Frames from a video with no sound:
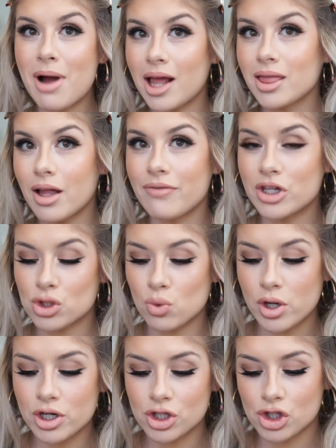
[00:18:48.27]
I love this
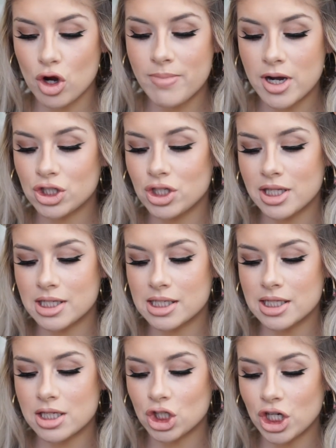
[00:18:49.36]
one so much. This
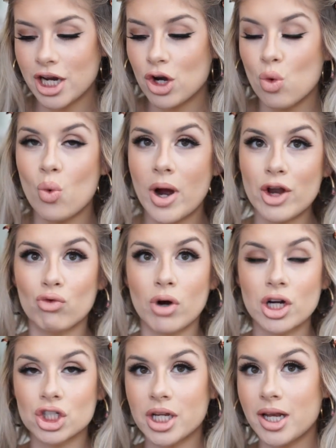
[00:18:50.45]
is in the shade White
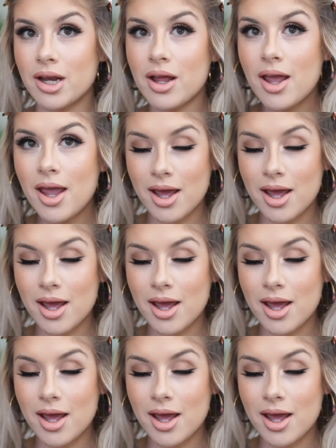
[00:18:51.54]
Russian,